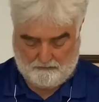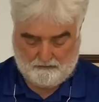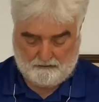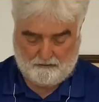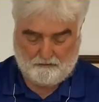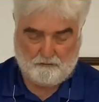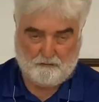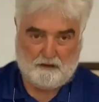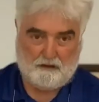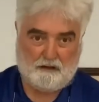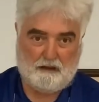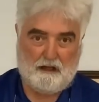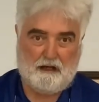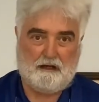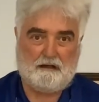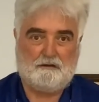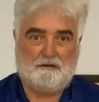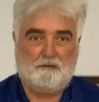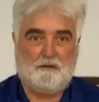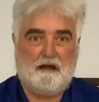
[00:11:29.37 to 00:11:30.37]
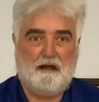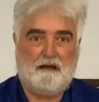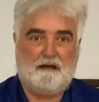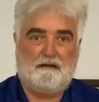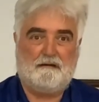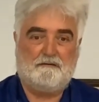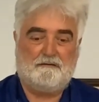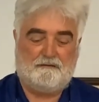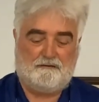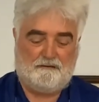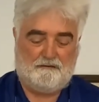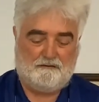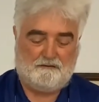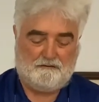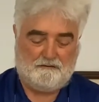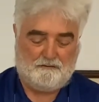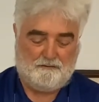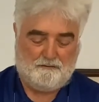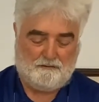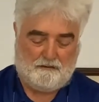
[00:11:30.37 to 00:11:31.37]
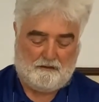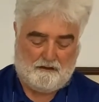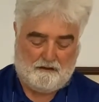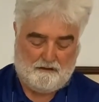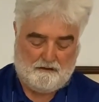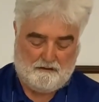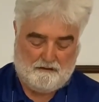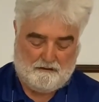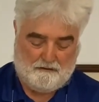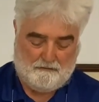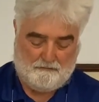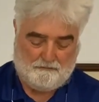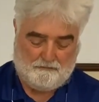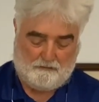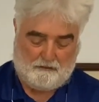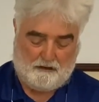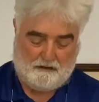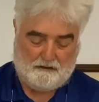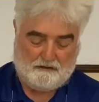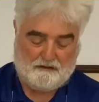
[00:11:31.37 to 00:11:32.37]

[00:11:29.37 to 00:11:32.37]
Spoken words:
And voila, you have an